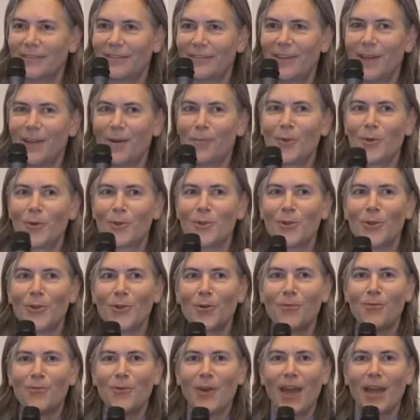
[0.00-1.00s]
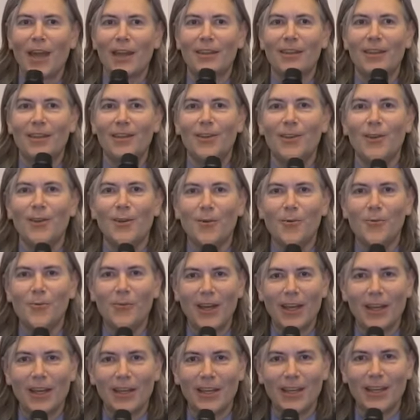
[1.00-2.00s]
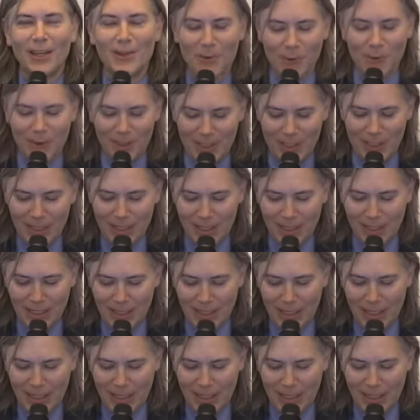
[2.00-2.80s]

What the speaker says: number 2 fact that you'll find interesting.